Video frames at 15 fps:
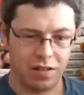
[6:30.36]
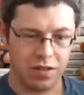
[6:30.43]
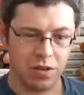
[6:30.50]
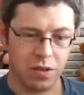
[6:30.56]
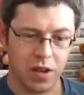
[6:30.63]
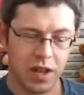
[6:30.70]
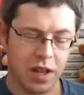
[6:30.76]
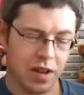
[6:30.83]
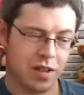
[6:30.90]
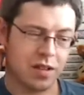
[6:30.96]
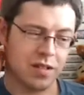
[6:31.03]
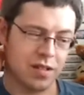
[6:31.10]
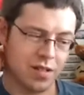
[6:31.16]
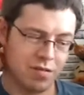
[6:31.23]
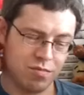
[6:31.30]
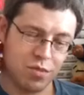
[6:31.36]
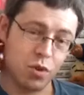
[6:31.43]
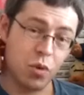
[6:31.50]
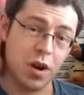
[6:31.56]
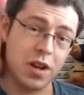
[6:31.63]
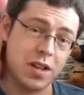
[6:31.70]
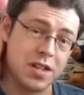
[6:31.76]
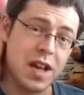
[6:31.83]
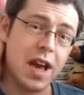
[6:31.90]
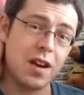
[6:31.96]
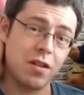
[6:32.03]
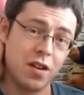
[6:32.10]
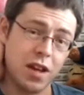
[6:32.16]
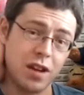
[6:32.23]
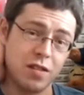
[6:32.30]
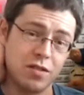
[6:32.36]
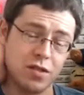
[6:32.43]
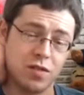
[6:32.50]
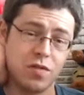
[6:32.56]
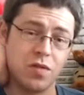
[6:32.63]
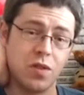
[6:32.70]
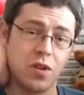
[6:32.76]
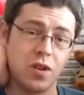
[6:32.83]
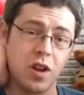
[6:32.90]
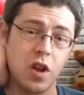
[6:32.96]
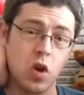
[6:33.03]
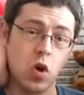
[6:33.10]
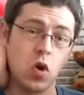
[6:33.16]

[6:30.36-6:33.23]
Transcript: that's okay, because she wanted a tenner then just for